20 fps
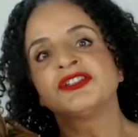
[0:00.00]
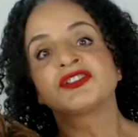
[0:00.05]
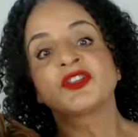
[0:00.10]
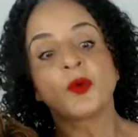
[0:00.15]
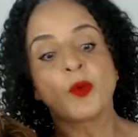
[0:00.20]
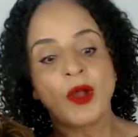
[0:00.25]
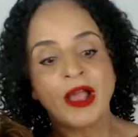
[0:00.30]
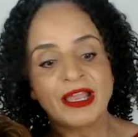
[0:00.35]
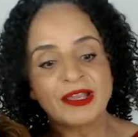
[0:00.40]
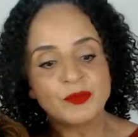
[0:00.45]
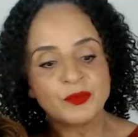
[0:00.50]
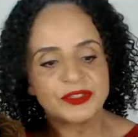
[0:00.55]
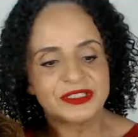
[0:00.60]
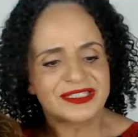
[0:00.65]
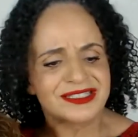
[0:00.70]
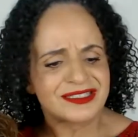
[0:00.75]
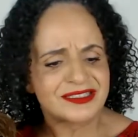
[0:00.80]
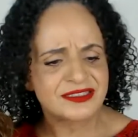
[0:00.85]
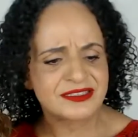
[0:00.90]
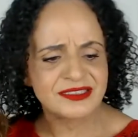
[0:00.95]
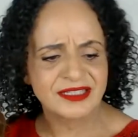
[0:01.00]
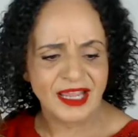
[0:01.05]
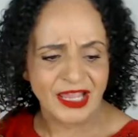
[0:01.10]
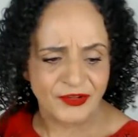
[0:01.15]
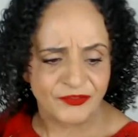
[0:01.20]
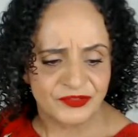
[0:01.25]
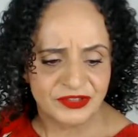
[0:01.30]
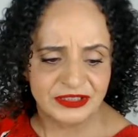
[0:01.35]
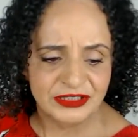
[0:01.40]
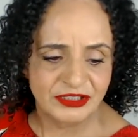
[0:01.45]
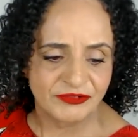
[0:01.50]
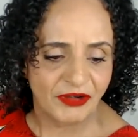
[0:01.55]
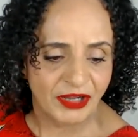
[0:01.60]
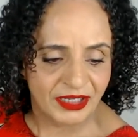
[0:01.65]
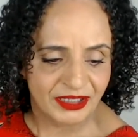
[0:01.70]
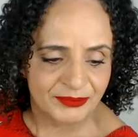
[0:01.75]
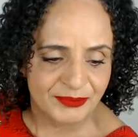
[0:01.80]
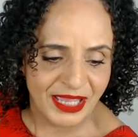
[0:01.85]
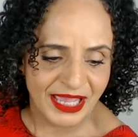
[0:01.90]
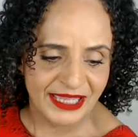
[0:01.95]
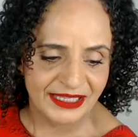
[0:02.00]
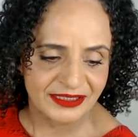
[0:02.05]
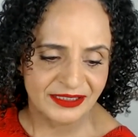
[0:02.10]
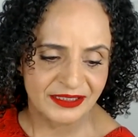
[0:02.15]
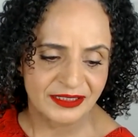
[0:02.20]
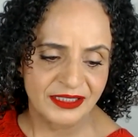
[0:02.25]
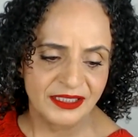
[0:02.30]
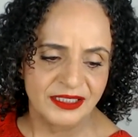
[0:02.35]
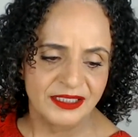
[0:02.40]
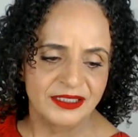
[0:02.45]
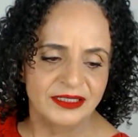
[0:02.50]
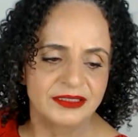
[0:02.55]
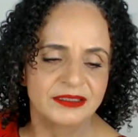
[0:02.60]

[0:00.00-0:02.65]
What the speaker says: So I would definitely recommend,